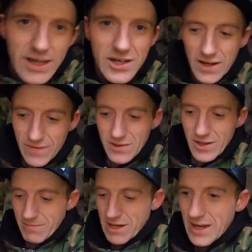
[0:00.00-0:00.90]
87's
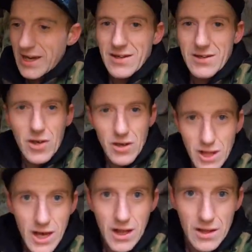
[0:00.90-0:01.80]
coming in, it's too
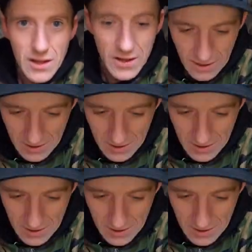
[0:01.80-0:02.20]
little.